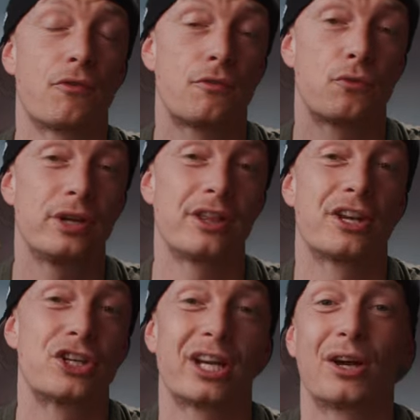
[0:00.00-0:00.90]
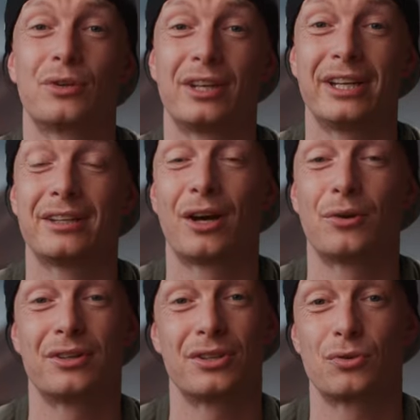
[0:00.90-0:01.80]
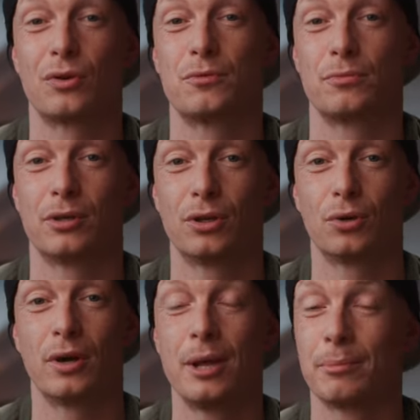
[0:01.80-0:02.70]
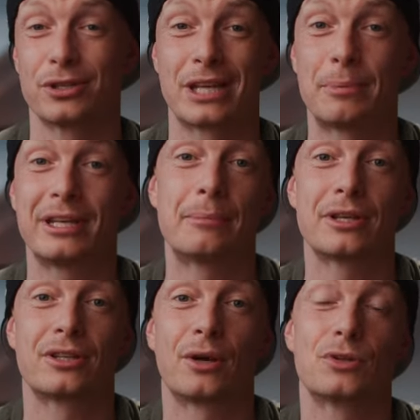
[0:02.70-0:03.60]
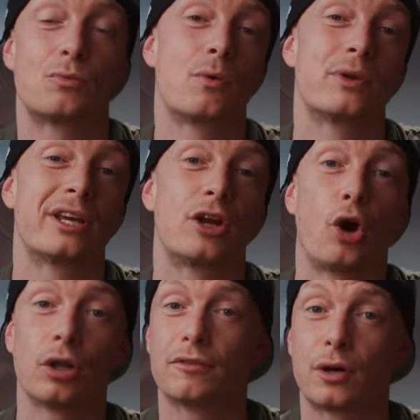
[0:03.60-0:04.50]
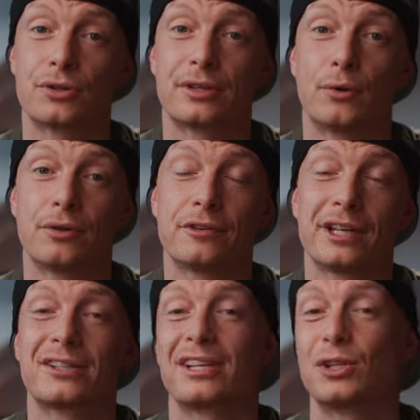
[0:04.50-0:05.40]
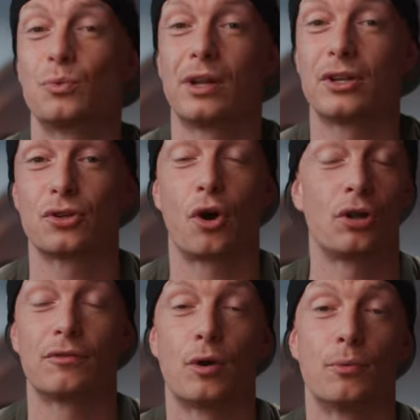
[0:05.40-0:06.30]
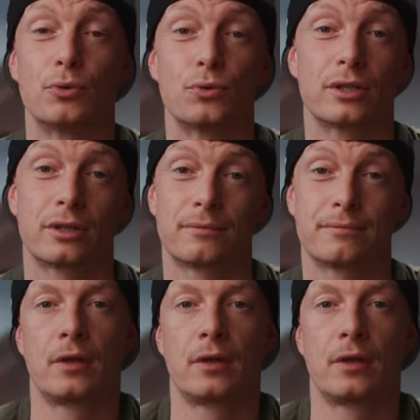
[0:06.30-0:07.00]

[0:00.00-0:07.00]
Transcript: for free, then check out the link down in the description below, because Epidemic Sound is where we get all of our sound effects as well as all of our music.